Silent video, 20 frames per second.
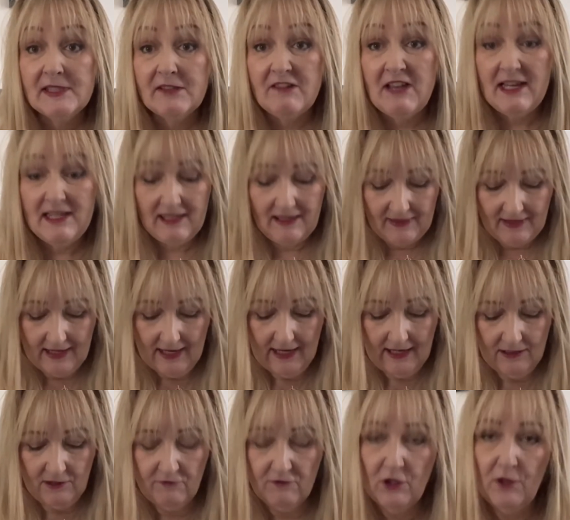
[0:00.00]
or anything,
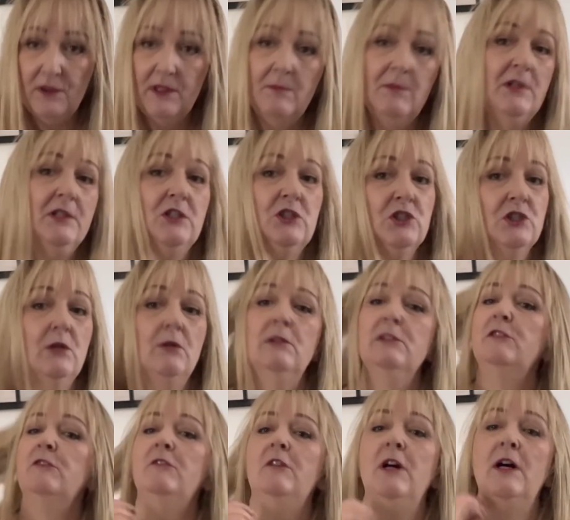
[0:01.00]
and you've got them on your
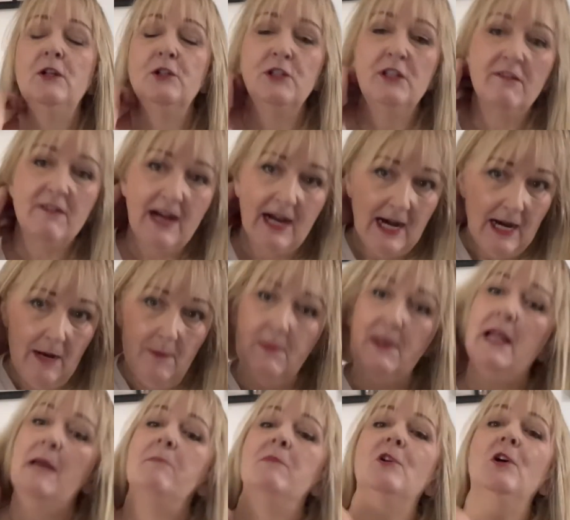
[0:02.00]
shoulder or on your arm,
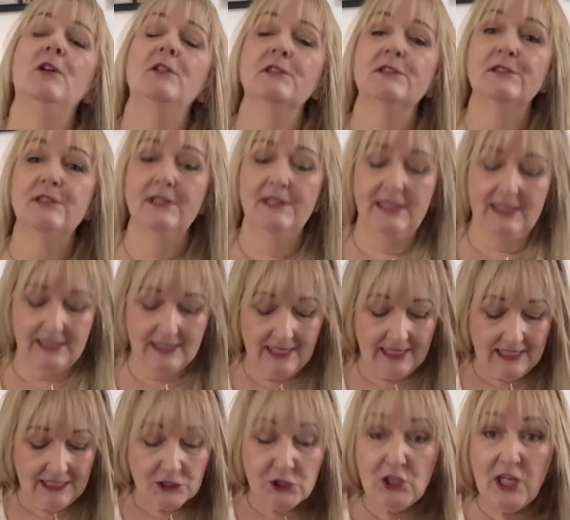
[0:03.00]
and I'm constantly
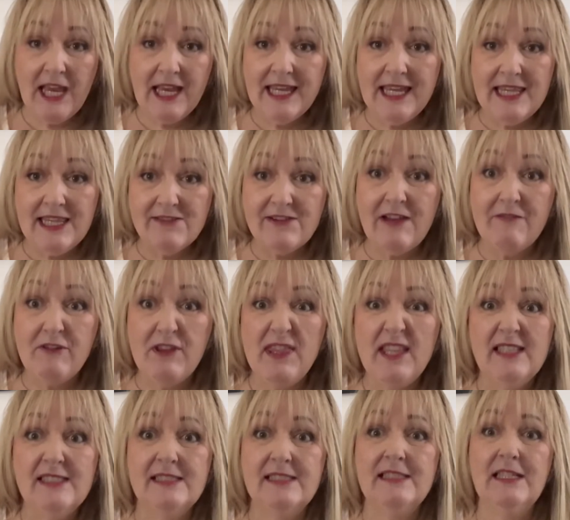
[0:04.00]
checking that
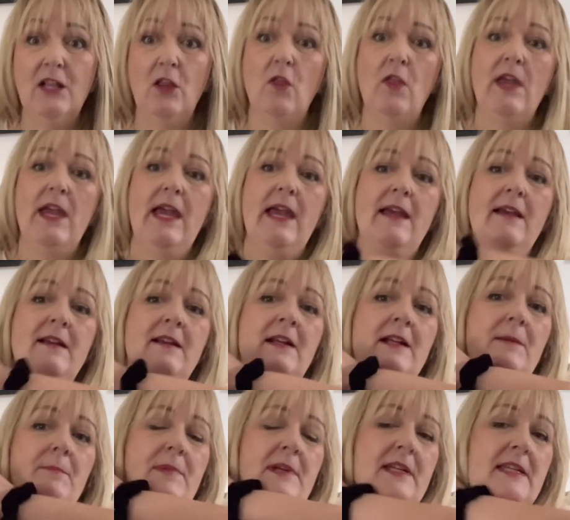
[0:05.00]
everything's still there.
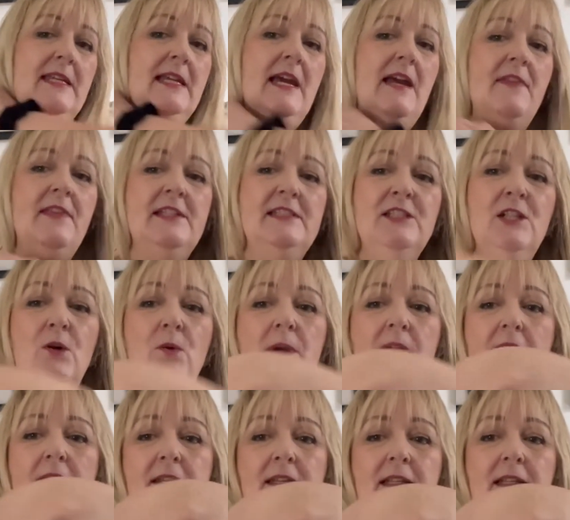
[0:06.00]
But yeah, there's no getting